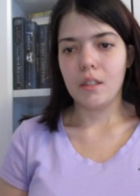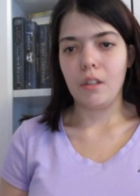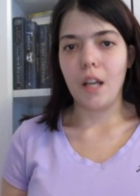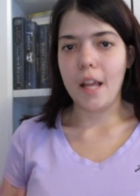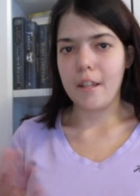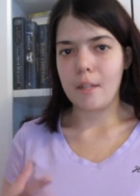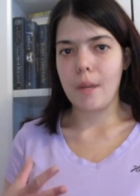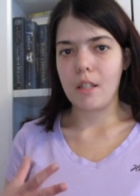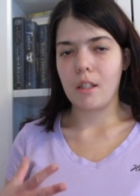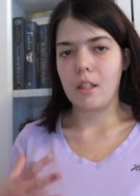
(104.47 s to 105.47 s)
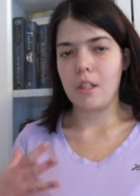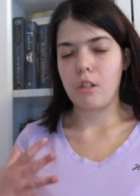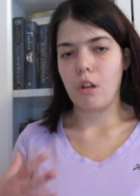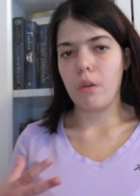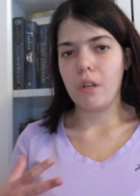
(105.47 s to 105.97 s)
So, and it's basically the
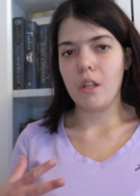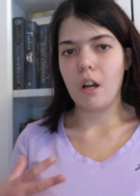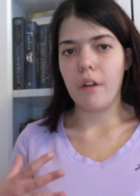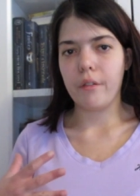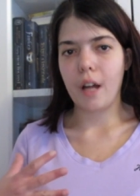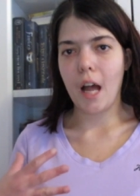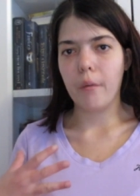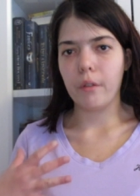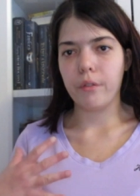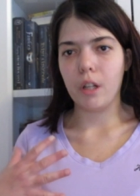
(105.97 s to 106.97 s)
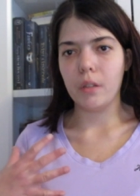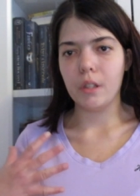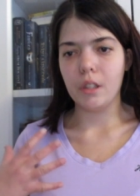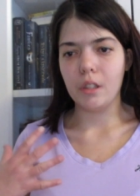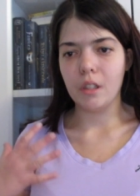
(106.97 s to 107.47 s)
story of how we're
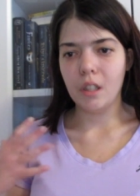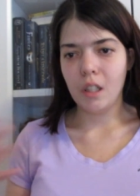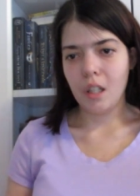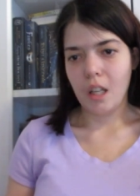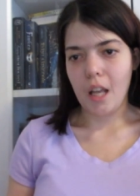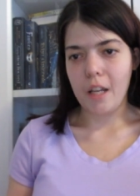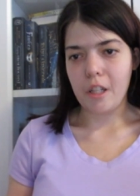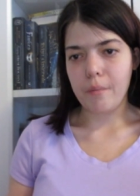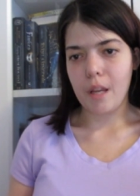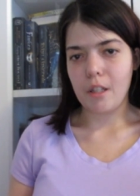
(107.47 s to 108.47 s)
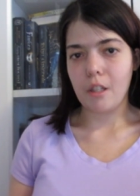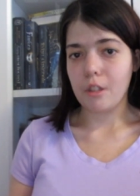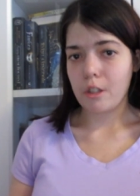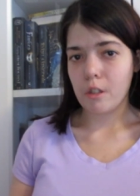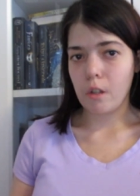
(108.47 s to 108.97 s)
following, it is amazing
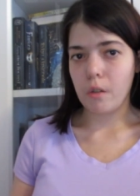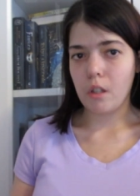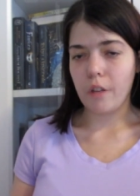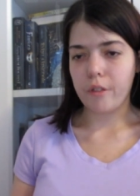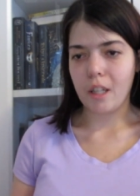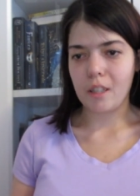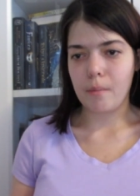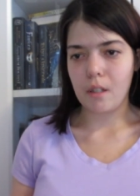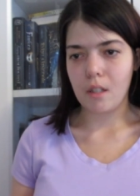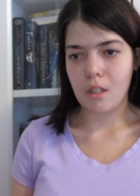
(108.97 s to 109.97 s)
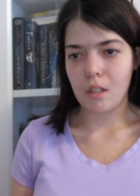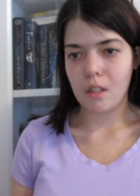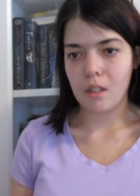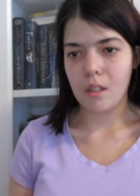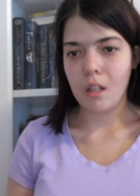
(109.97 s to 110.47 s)
story of the
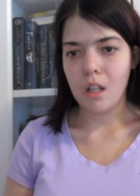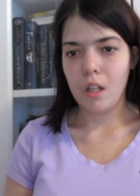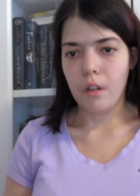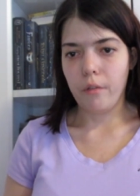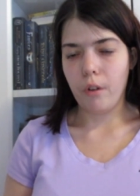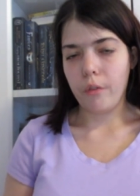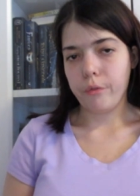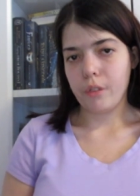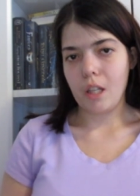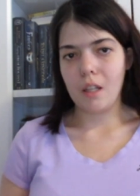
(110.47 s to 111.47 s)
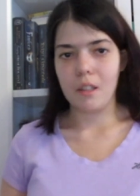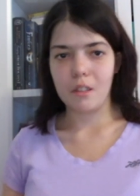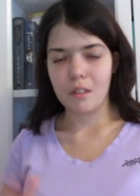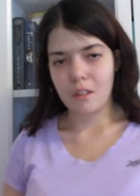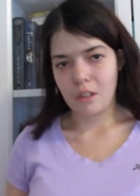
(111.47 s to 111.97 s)
expedition, of the
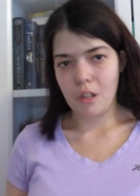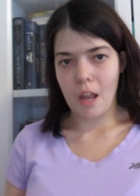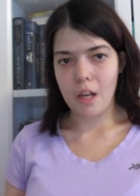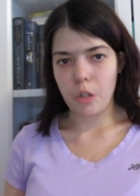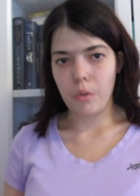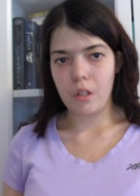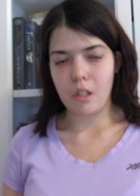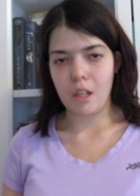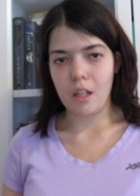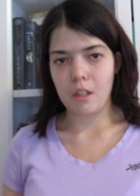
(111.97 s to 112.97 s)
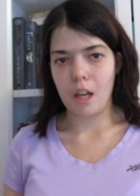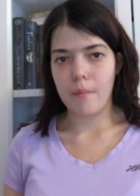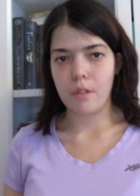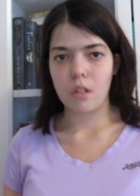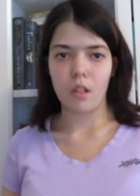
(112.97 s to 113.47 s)
dangerous
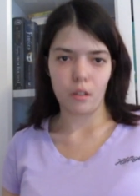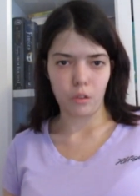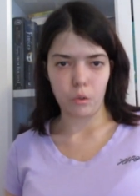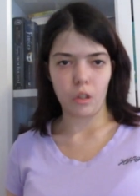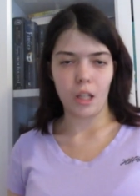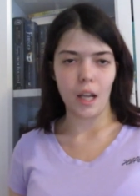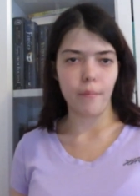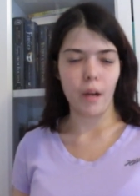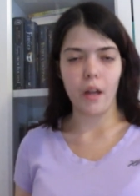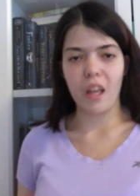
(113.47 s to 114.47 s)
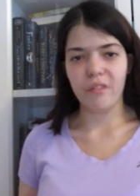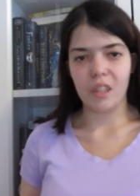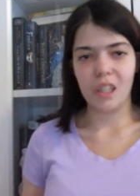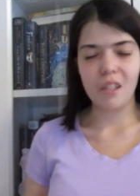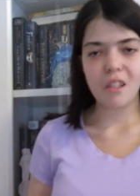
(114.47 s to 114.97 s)
attempts to climb Mount
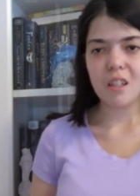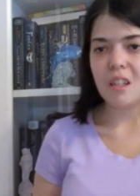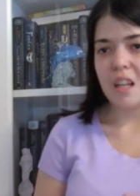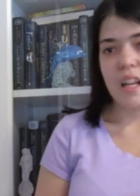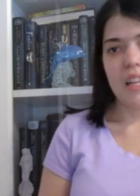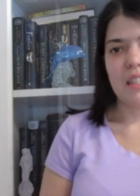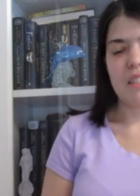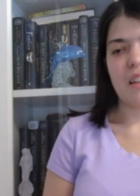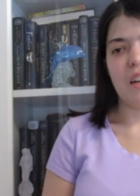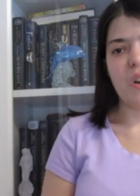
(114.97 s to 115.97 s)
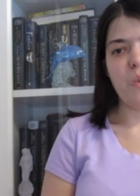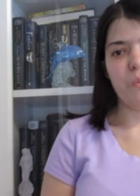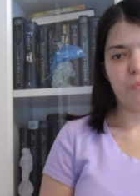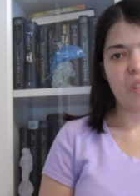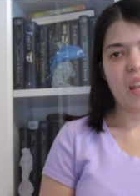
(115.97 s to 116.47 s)
Everest. So